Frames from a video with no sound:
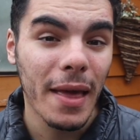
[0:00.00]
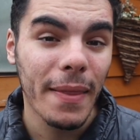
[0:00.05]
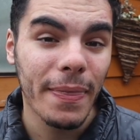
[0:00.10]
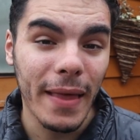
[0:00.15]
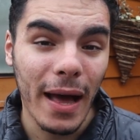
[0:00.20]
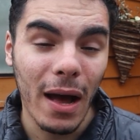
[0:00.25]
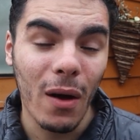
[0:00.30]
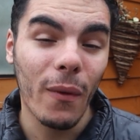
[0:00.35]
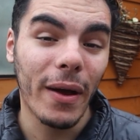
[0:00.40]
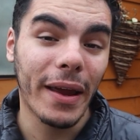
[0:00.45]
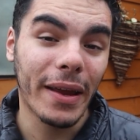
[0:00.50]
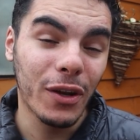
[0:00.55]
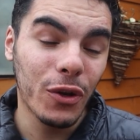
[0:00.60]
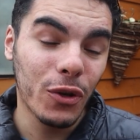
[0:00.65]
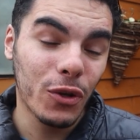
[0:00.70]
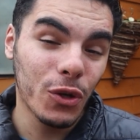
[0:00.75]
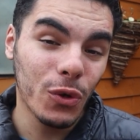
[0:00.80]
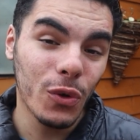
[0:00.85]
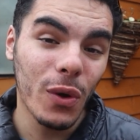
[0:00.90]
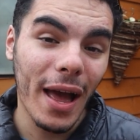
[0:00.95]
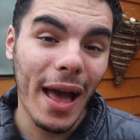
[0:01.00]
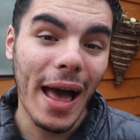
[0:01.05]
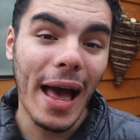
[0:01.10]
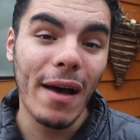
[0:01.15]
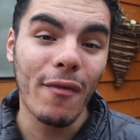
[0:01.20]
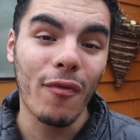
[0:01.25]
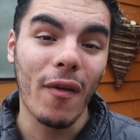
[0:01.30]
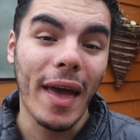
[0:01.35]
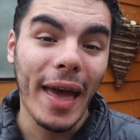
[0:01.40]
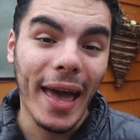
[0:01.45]
Now you do
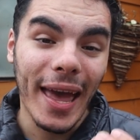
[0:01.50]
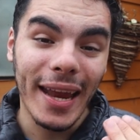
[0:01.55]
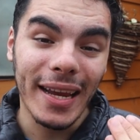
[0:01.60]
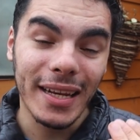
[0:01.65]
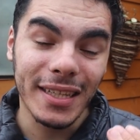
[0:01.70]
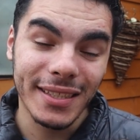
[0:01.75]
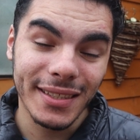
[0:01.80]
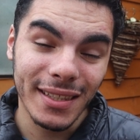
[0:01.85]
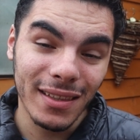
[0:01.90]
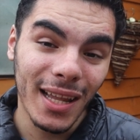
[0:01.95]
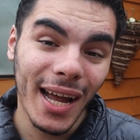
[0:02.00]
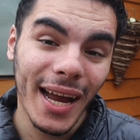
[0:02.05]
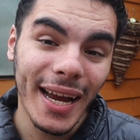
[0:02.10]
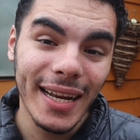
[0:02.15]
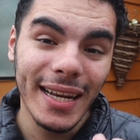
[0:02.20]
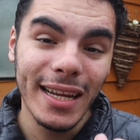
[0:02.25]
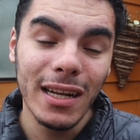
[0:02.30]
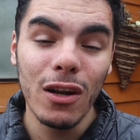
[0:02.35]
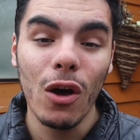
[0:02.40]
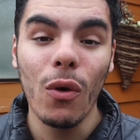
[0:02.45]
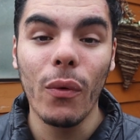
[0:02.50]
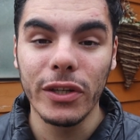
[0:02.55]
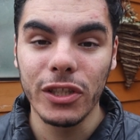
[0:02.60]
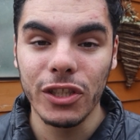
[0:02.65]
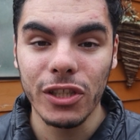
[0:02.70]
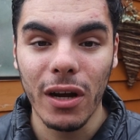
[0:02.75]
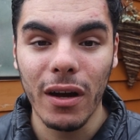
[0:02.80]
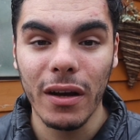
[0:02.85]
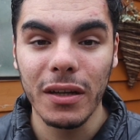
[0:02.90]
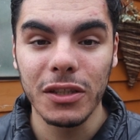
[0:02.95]
have a slightly lower
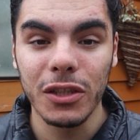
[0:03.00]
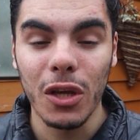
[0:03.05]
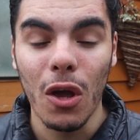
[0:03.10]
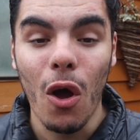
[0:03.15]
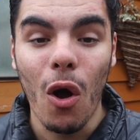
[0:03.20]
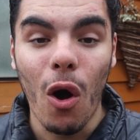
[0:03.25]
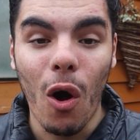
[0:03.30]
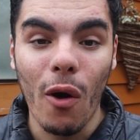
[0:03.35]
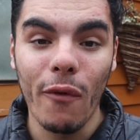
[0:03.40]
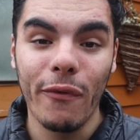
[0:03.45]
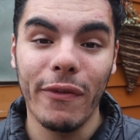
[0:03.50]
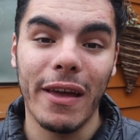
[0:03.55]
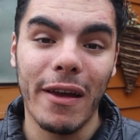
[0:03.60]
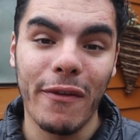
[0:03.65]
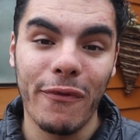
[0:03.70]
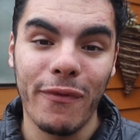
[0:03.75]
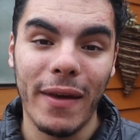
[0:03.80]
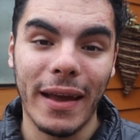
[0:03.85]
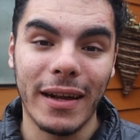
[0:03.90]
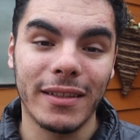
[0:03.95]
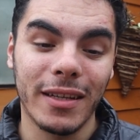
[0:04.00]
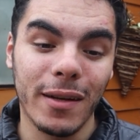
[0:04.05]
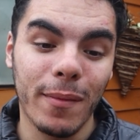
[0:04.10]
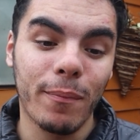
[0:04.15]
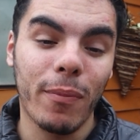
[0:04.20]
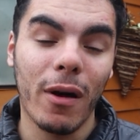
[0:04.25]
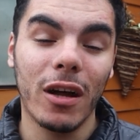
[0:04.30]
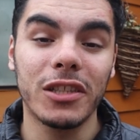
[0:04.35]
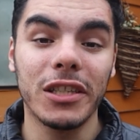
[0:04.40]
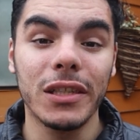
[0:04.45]
chance of it affecting
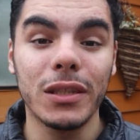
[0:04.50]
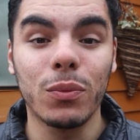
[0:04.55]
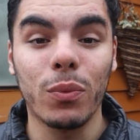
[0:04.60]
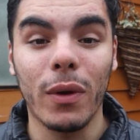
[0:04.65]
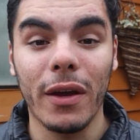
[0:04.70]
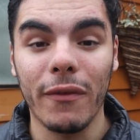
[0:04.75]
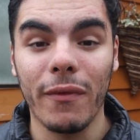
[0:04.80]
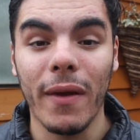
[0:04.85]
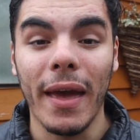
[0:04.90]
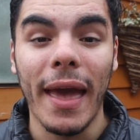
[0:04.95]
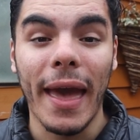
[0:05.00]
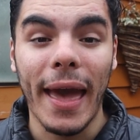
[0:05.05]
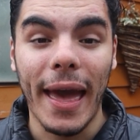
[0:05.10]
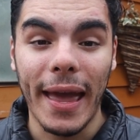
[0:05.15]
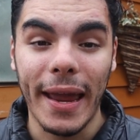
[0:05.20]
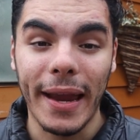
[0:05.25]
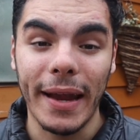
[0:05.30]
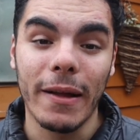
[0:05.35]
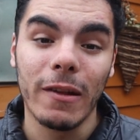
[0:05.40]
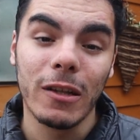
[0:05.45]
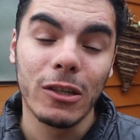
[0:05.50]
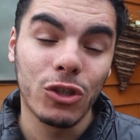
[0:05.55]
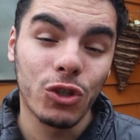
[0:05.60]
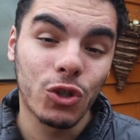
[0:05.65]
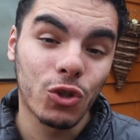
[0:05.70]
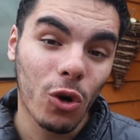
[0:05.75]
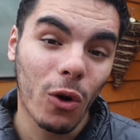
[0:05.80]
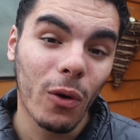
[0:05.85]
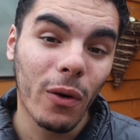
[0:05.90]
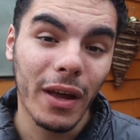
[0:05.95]
budgies with a
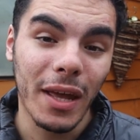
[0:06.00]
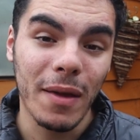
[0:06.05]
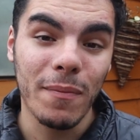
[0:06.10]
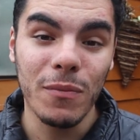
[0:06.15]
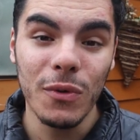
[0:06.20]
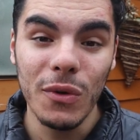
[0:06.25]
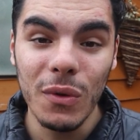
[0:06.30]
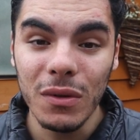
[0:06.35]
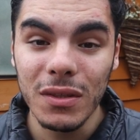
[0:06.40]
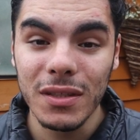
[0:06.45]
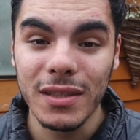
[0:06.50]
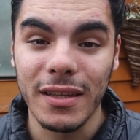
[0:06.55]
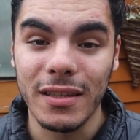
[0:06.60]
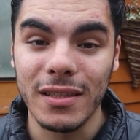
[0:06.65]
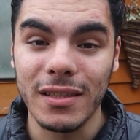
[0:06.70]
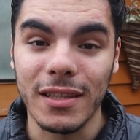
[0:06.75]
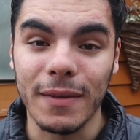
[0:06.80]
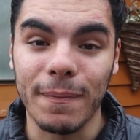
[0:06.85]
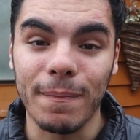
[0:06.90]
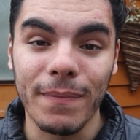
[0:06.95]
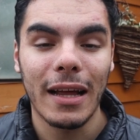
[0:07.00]
stronger immune system.